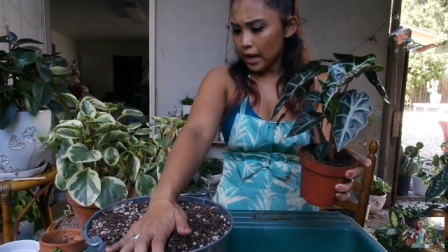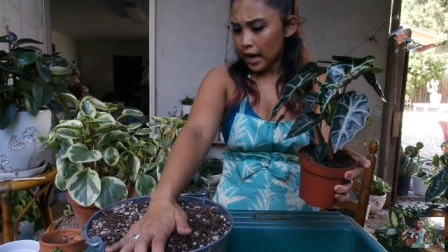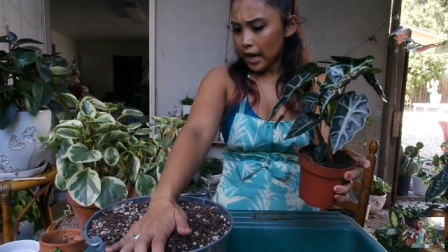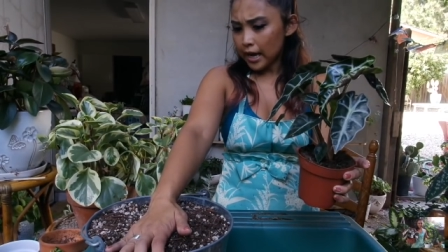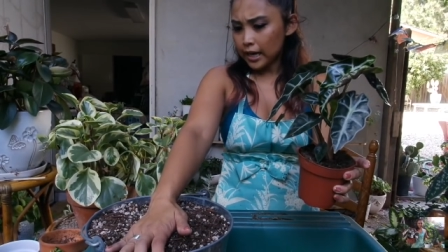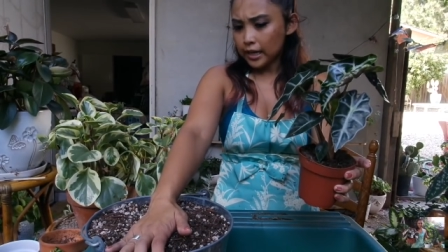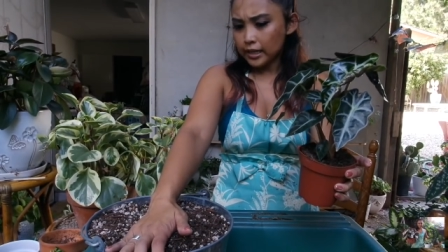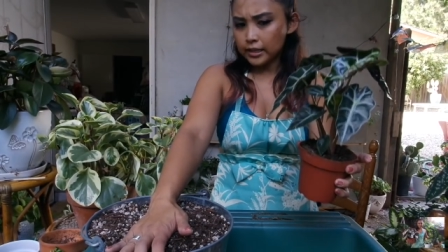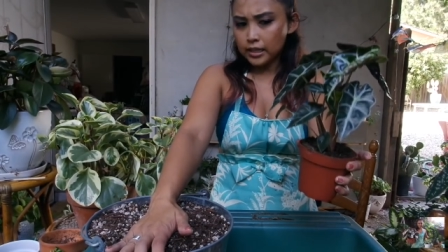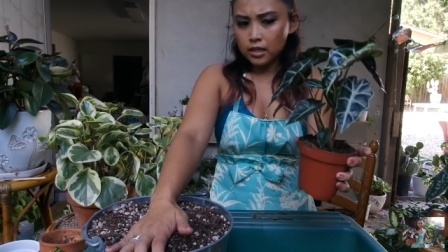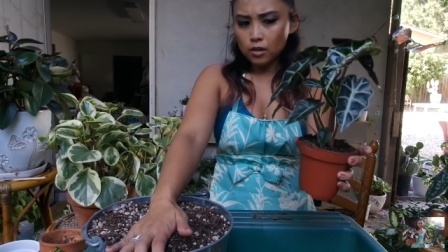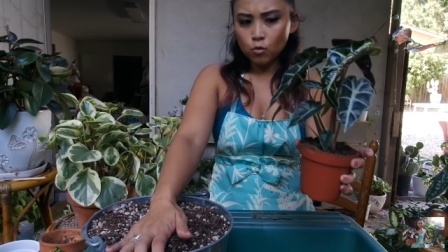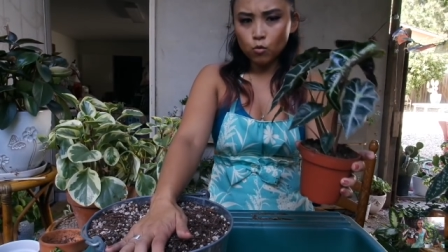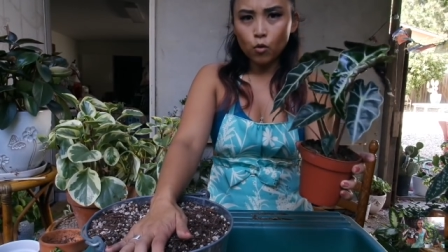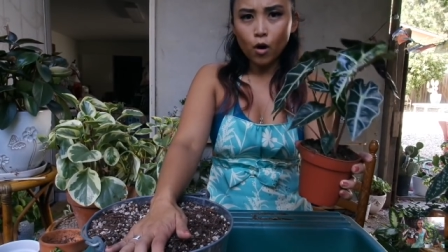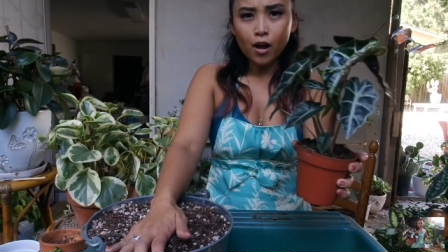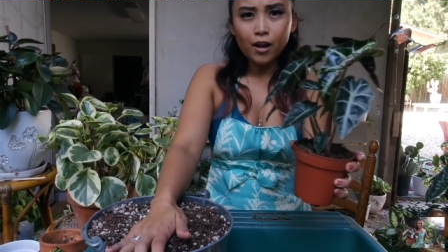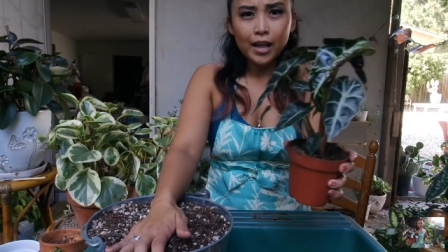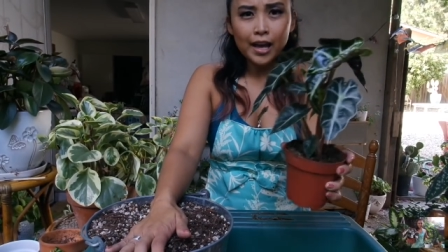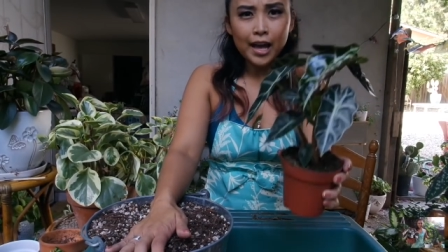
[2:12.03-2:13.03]
and I think
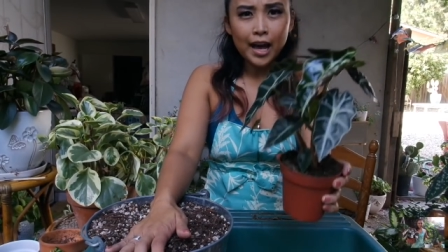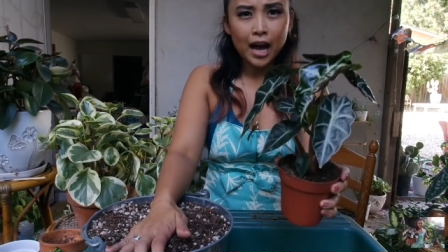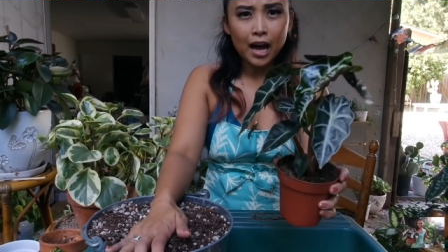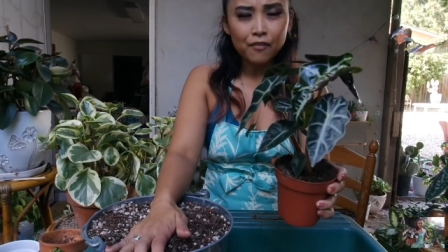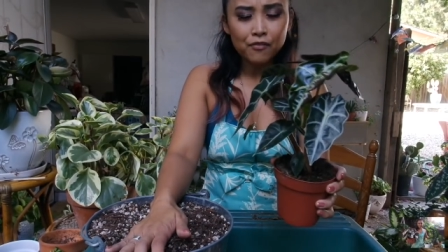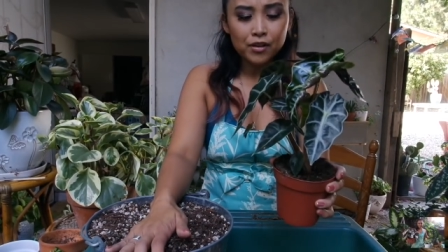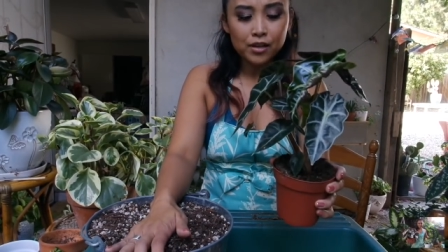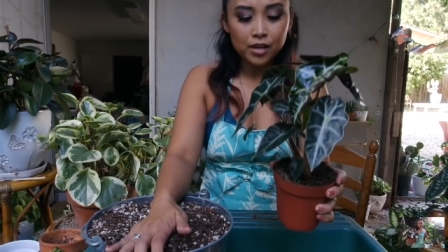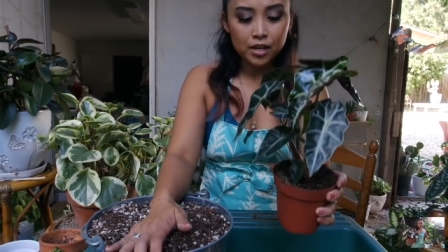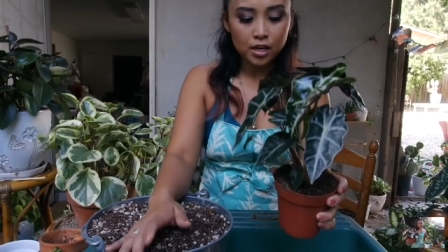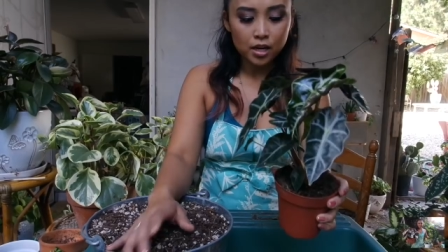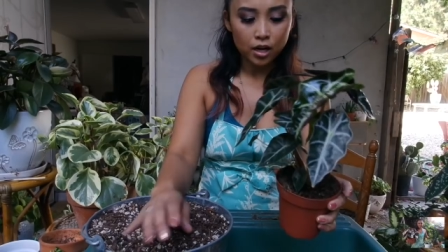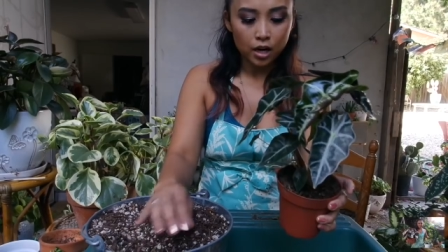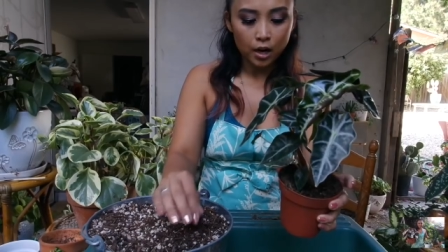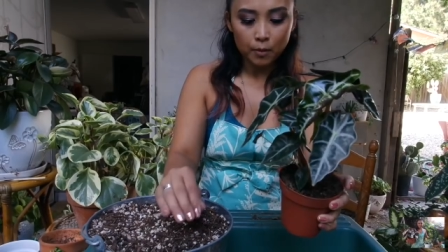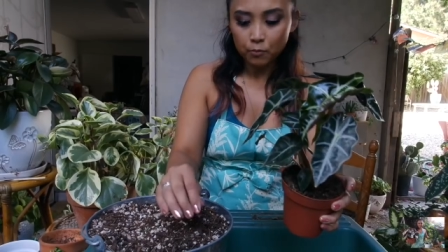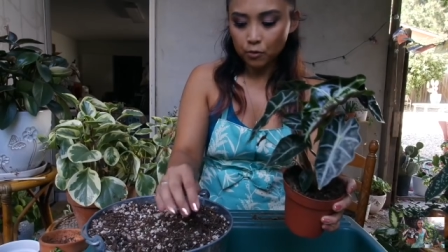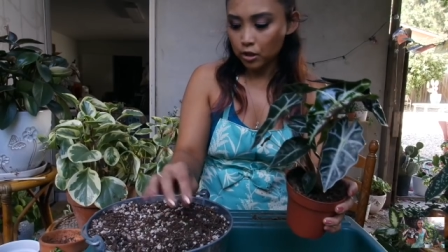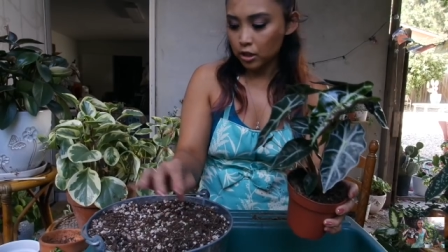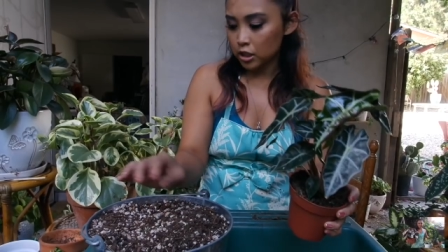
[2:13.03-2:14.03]
while I have it here,
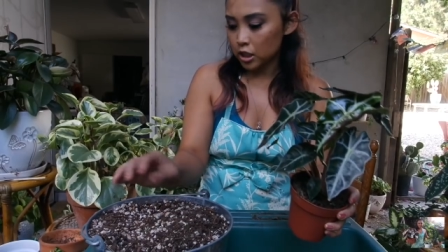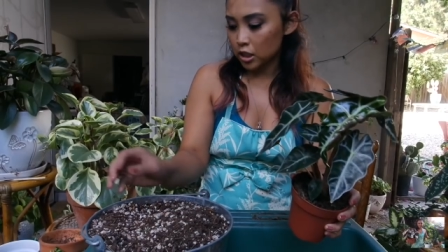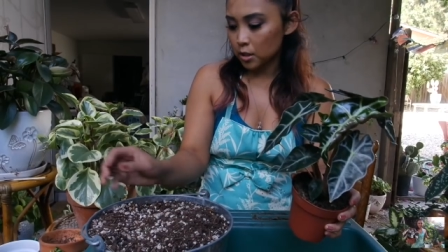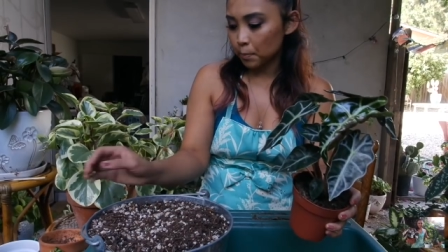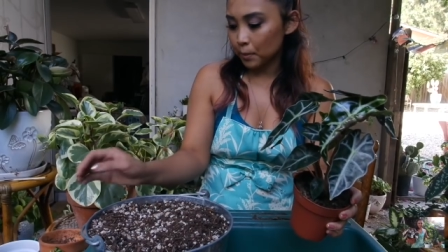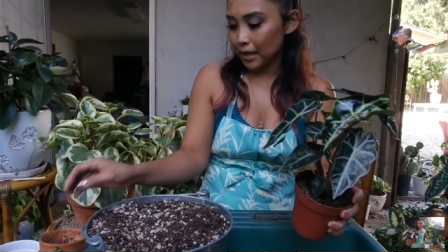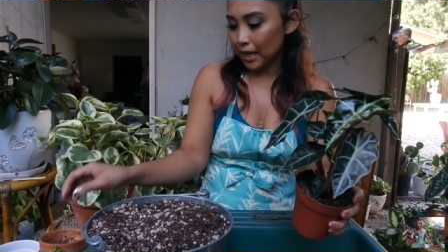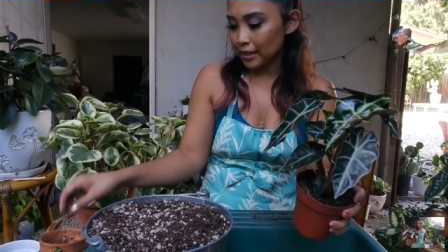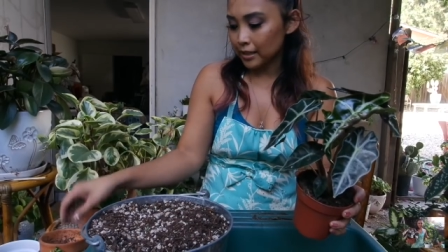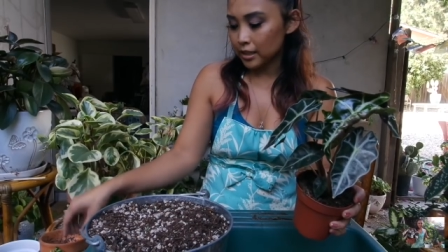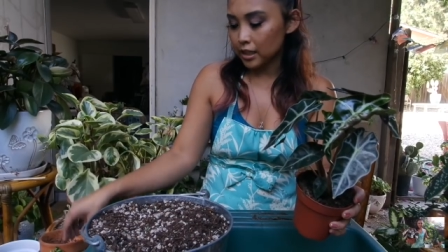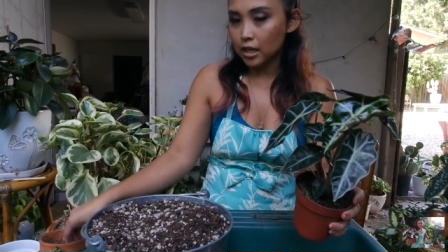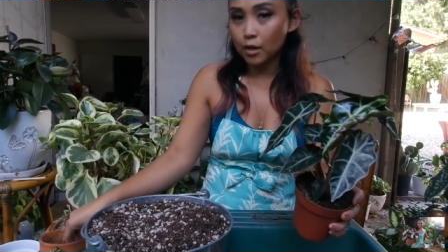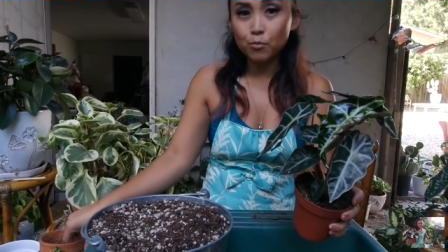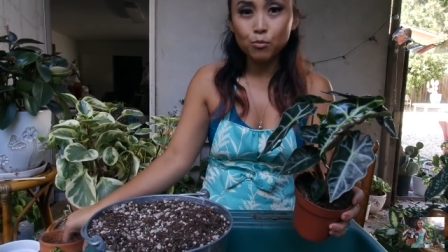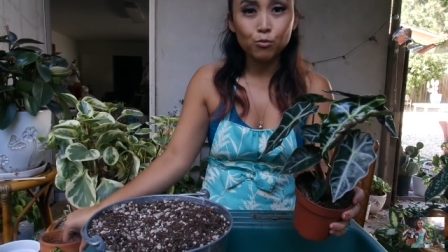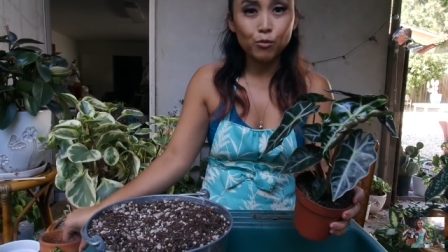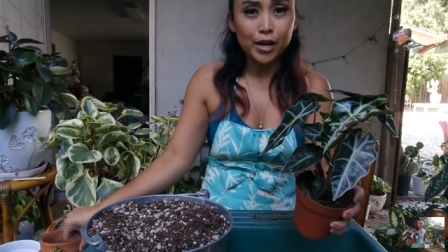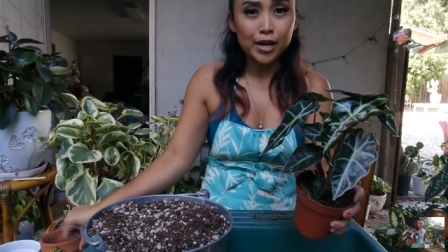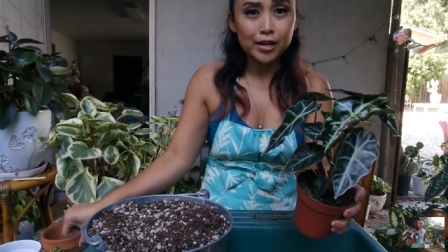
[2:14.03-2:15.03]
I'm gonna just plant it
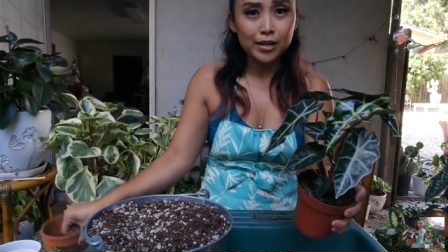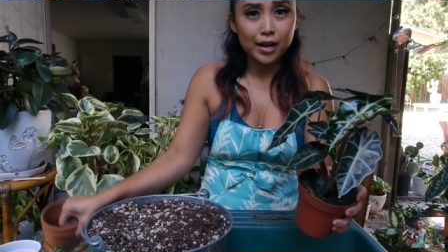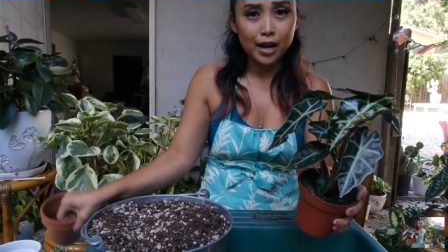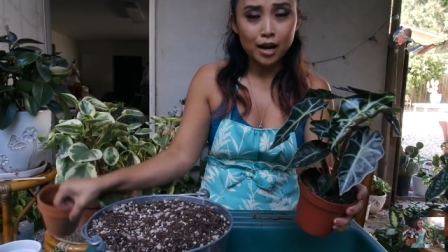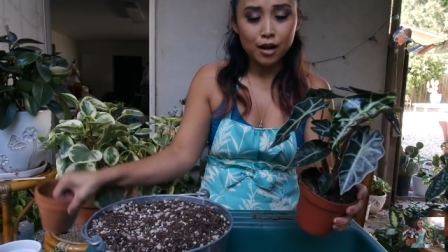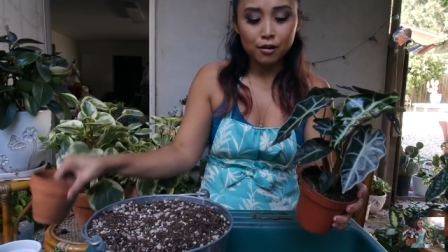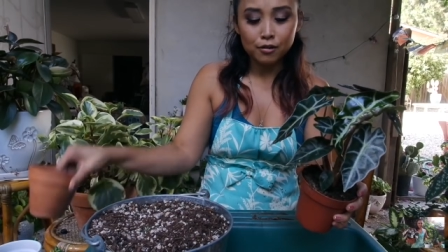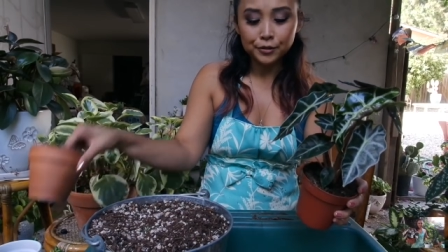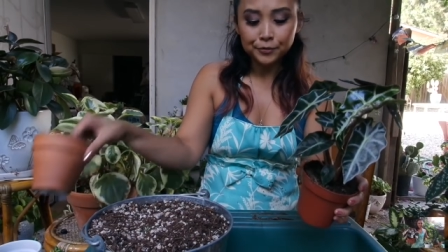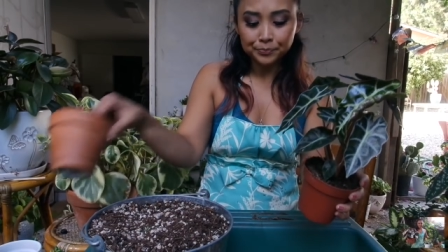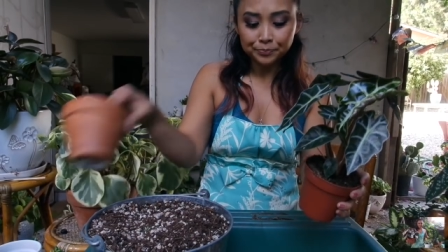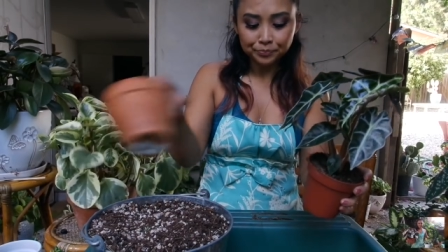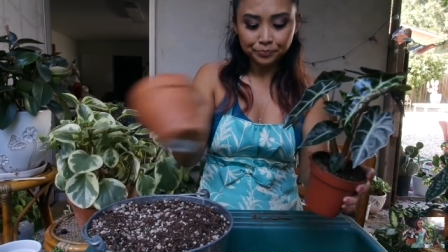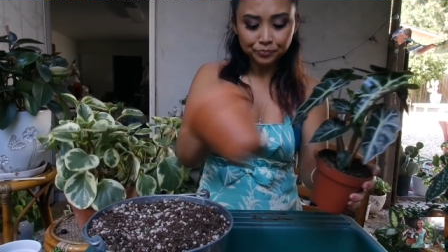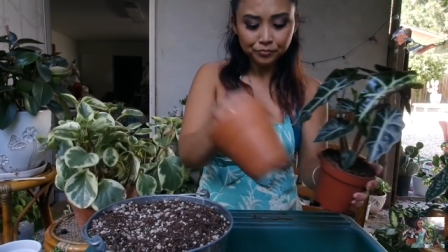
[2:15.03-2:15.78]
up right now.